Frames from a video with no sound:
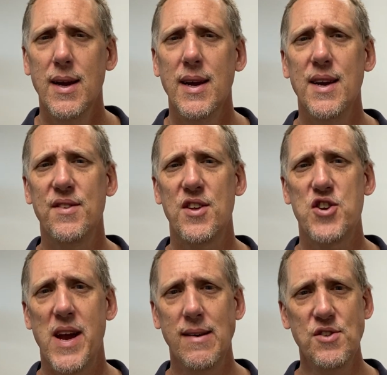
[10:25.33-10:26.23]
Is the
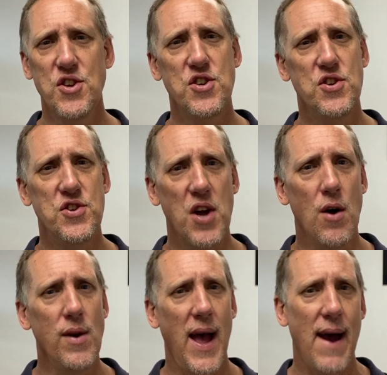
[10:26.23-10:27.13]
challenge that you
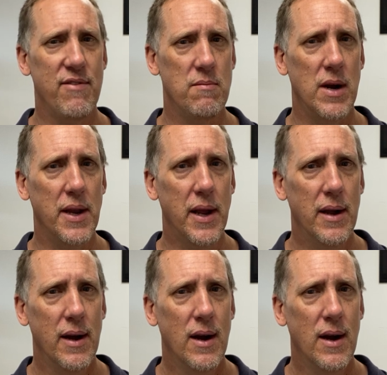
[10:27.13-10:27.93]
don't have the money,